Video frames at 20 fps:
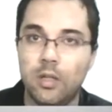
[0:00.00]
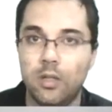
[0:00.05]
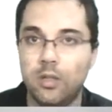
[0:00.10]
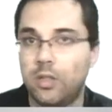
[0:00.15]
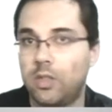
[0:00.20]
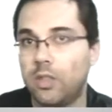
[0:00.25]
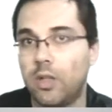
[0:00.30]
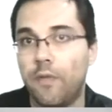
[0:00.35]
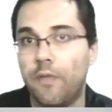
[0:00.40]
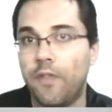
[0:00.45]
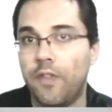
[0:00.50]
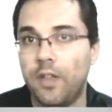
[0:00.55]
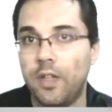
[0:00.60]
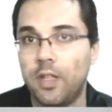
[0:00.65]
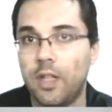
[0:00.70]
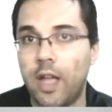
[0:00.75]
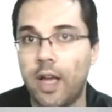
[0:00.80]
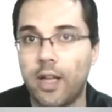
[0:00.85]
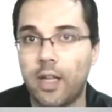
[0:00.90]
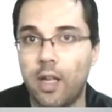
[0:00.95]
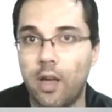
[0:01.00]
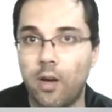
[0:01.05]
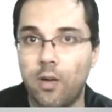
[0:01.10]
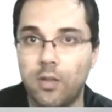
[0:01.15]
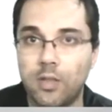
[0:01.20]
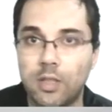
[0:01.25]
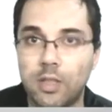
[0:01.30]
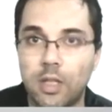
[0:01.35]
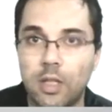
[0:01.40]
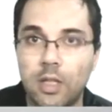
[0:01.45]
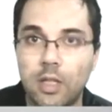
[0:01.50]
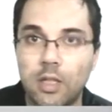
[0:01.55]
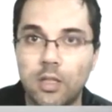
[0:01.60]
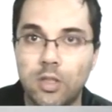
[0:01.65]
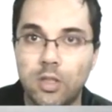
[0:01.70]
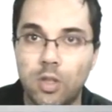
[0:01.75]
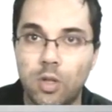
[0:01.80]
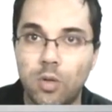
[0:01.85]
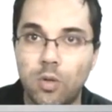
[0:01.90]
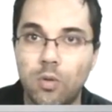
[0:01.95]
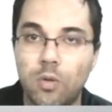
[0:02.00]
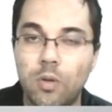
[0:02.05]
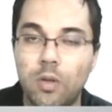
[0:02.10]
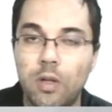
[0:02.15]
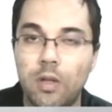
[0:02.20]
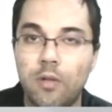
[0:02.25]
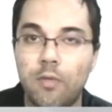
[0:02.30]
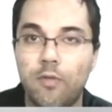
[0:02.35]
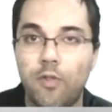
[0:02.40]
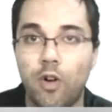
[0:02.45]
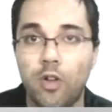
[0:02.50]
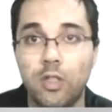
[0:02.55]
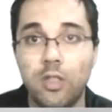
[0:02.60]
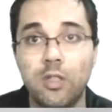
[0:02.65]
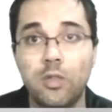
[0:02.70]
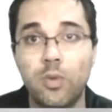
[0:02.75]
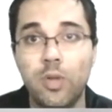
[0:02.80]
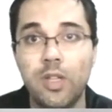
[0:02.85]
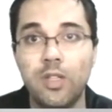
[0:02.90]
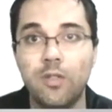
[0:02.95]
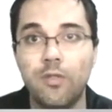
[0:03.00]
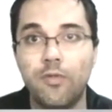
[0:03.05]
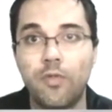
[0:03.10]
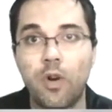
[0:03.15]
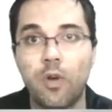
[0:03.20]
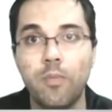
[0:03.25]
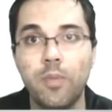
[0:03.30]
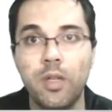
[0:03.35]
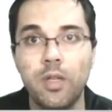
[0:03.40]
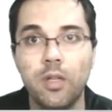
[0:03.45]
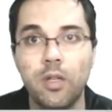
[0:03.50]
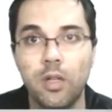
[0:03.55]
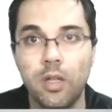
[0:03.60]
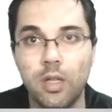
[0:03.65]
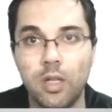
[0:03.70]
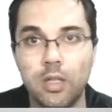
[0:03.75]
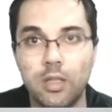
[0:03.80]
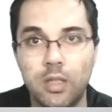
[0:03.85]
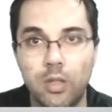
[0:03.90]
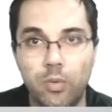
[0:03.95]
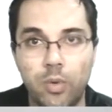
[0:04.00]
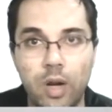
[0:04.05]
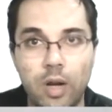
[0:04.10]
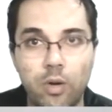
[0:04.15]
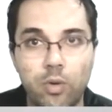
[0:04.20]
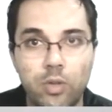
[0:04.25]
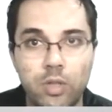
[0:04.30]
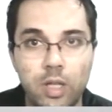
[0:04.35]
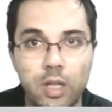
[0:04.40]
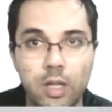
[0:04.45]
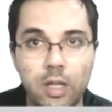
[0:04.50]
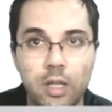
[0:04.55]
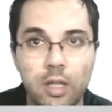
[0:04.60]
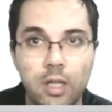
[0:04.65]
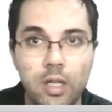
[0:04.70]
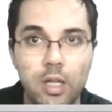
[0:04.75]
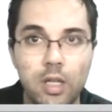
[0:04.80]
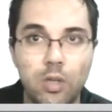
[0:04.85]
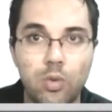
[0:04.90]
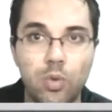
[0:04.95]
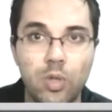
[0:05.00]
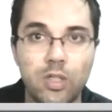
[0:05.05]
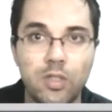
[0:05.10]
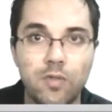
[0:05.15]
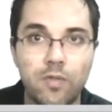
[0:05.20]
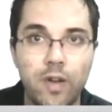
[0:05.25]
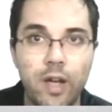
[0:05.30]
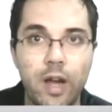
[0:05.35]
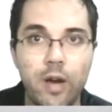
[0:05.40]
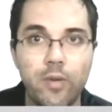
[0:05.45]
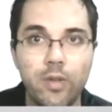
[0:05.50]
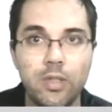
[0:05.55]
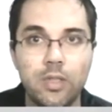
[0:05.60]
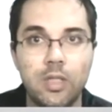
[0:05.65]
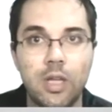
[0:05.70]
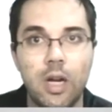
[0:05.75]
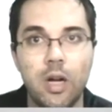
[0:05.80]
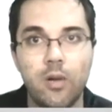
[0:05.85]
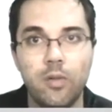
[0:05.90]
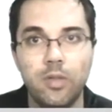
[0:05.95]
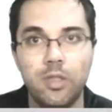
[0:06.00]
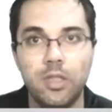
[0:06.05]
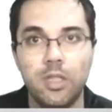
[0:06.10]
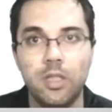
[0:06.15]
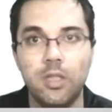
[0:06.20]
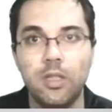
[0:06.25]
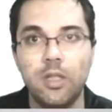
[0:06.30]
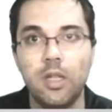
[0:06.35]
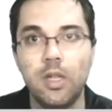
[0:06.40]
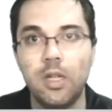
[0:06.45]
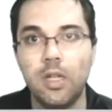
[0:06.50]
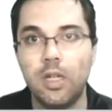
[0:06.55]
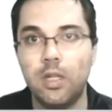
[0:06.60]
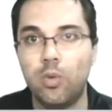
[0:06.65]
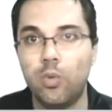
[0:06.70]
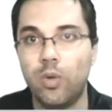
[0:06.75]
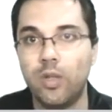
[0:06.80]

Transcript: something like else. So for this reason, for me, the Uragote, it was very interesting. It